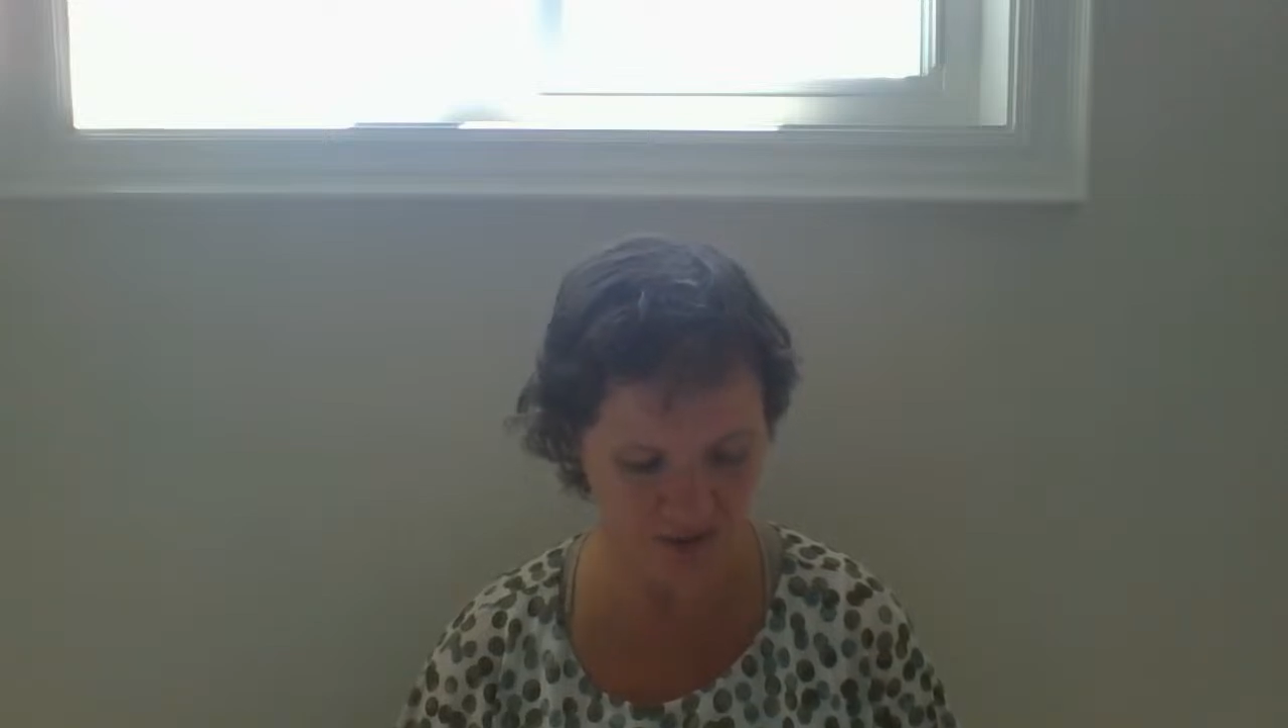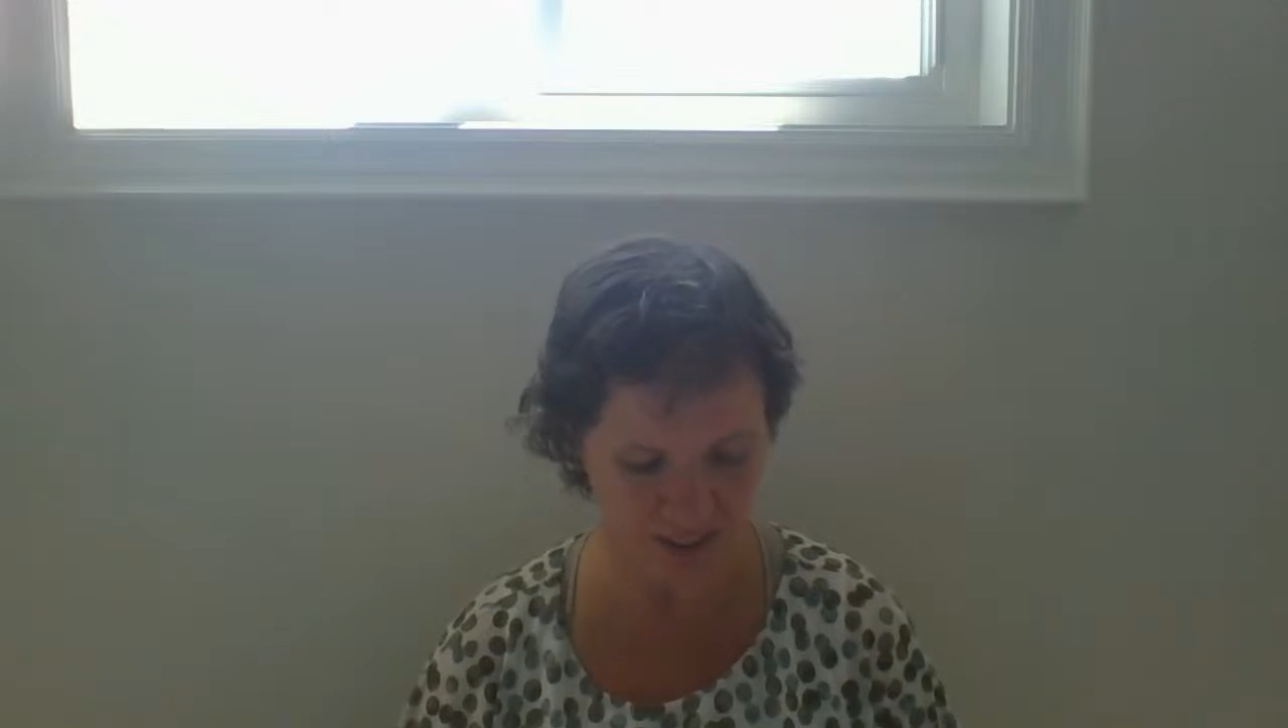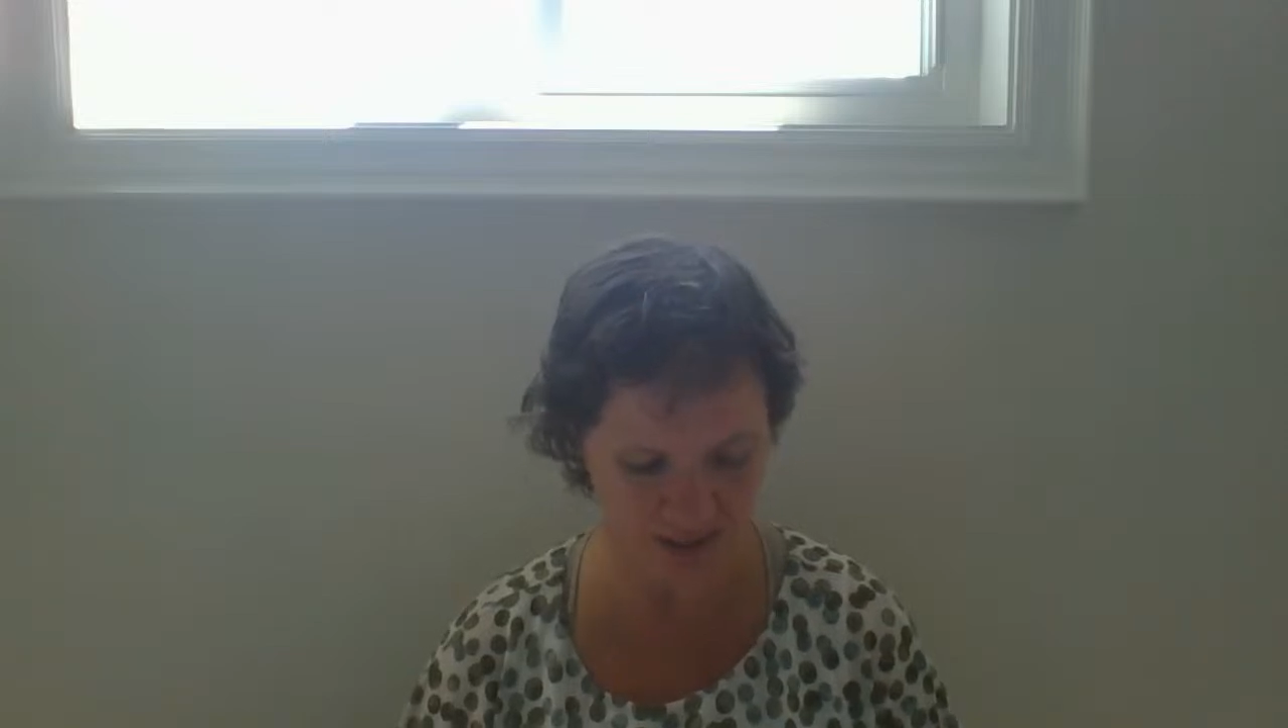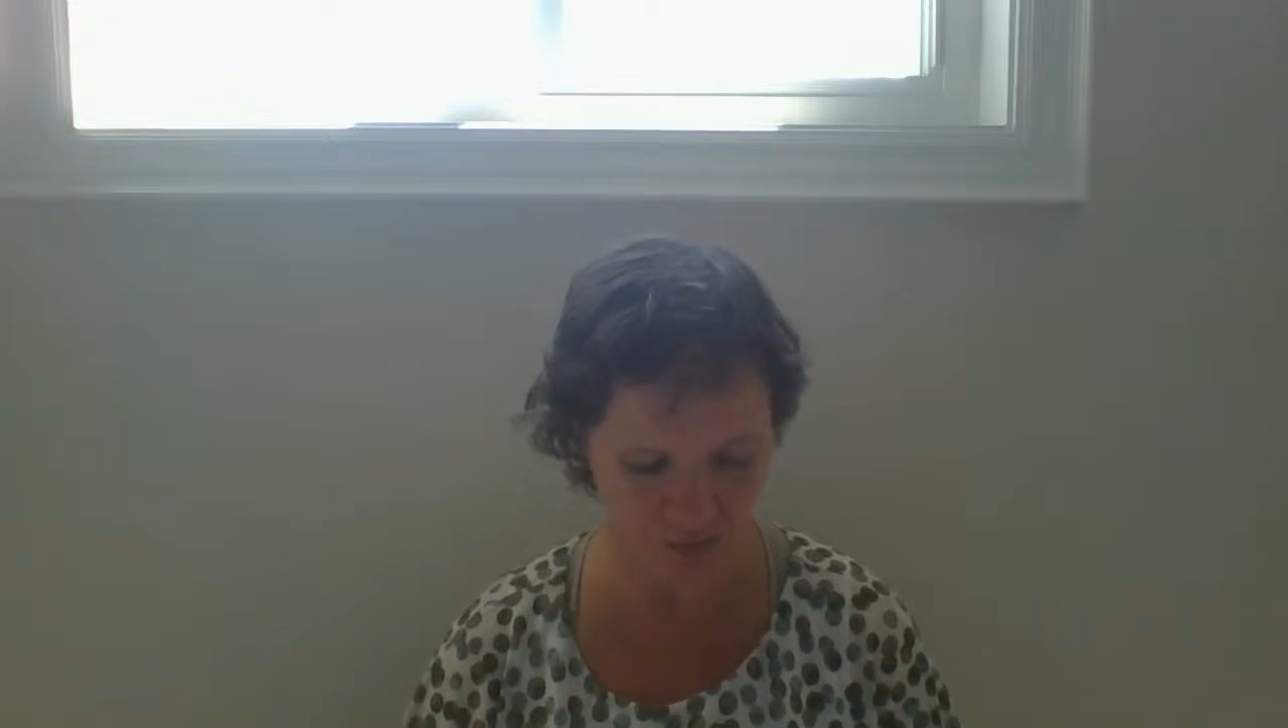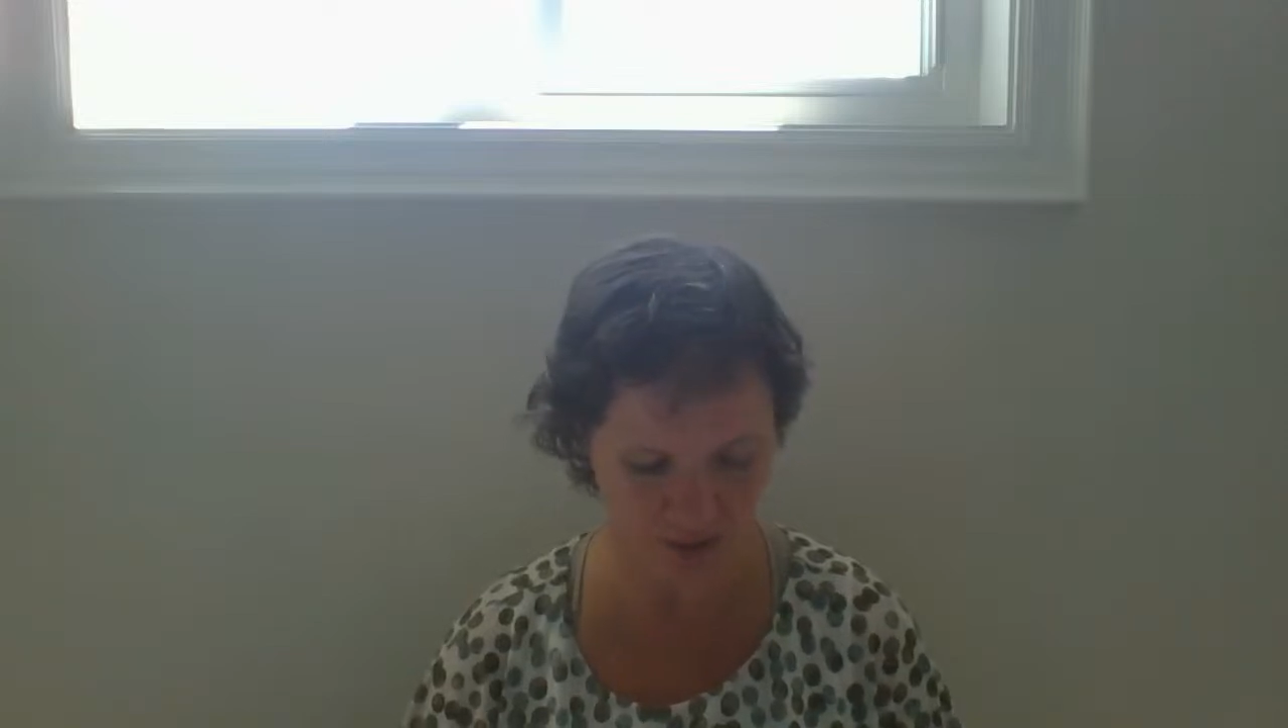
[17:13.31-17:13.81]

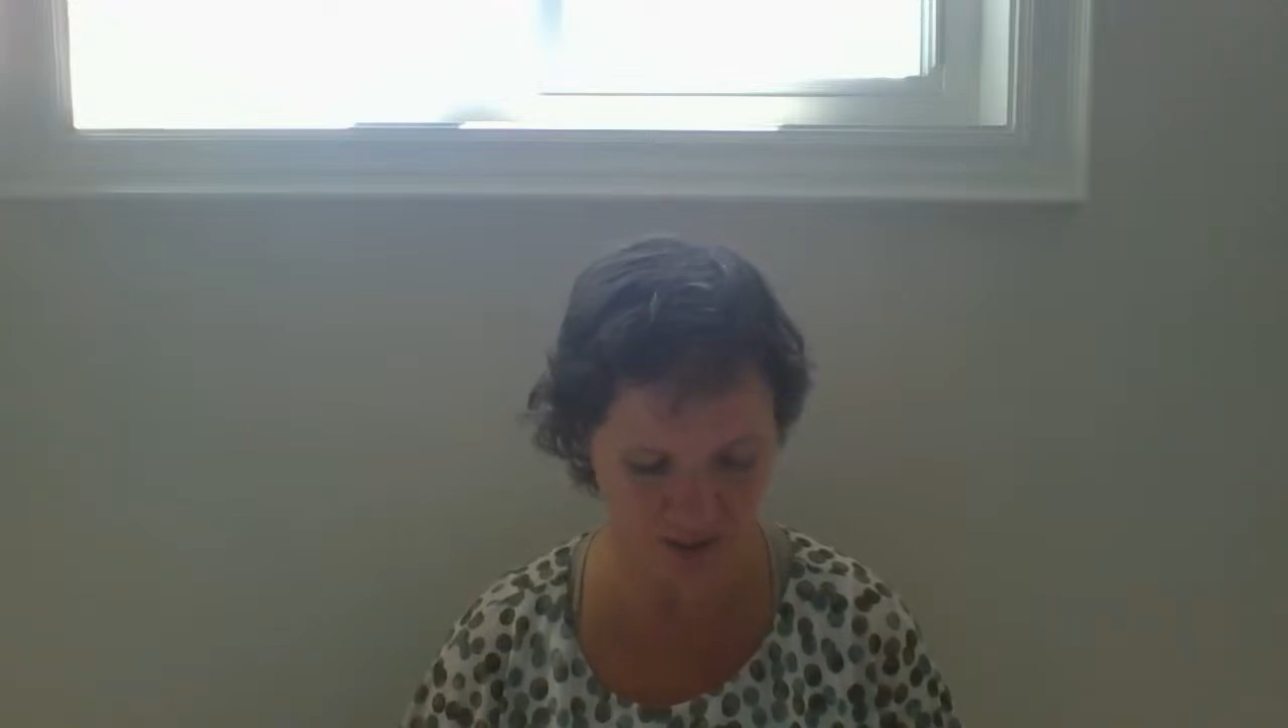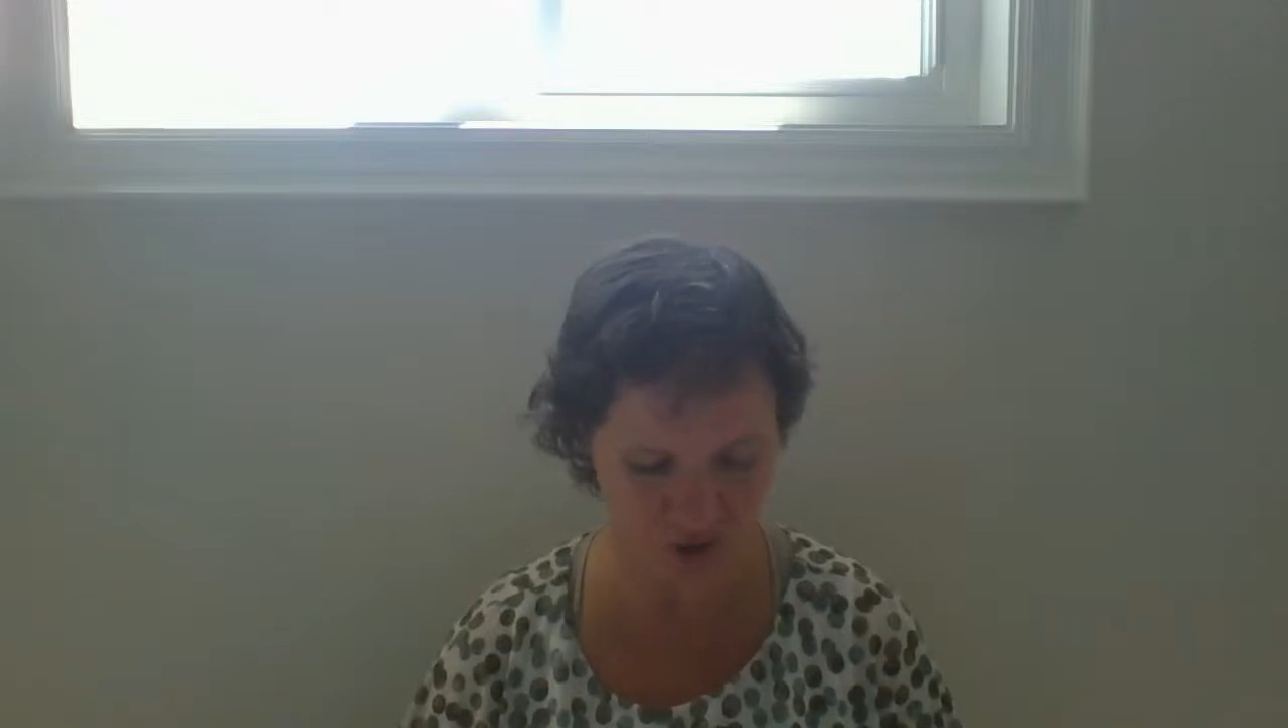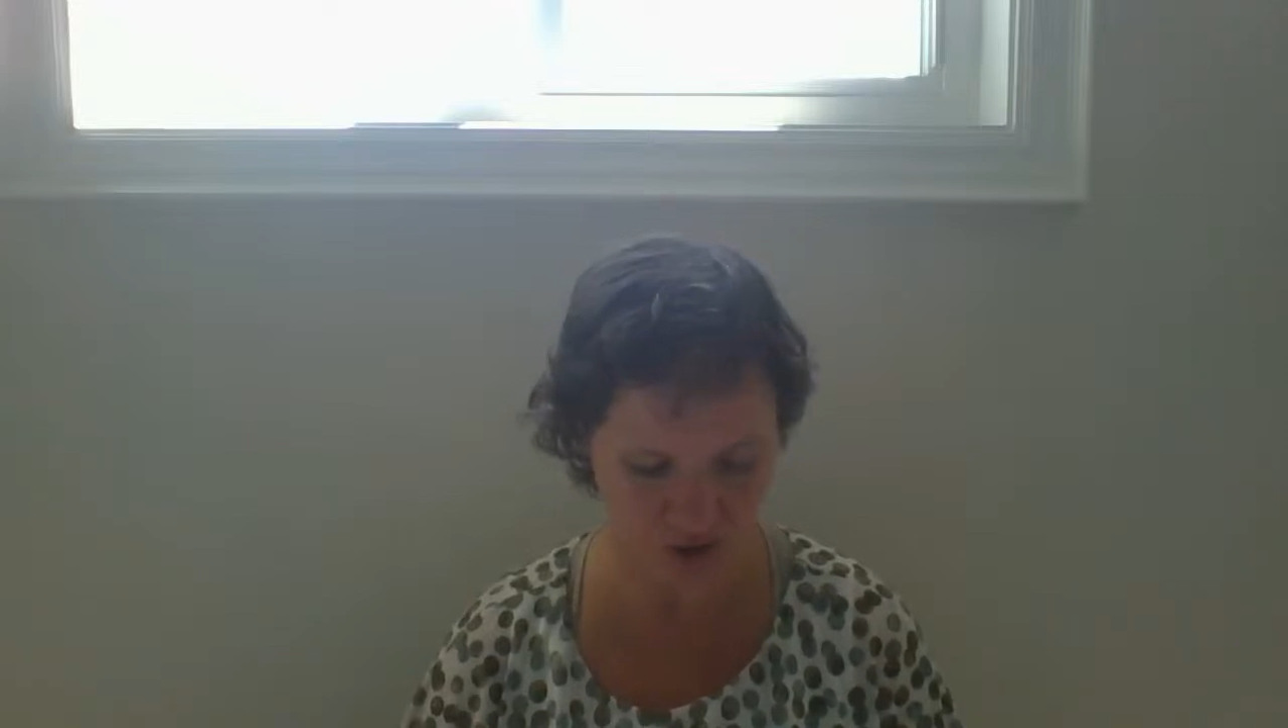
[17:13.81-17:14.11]
language,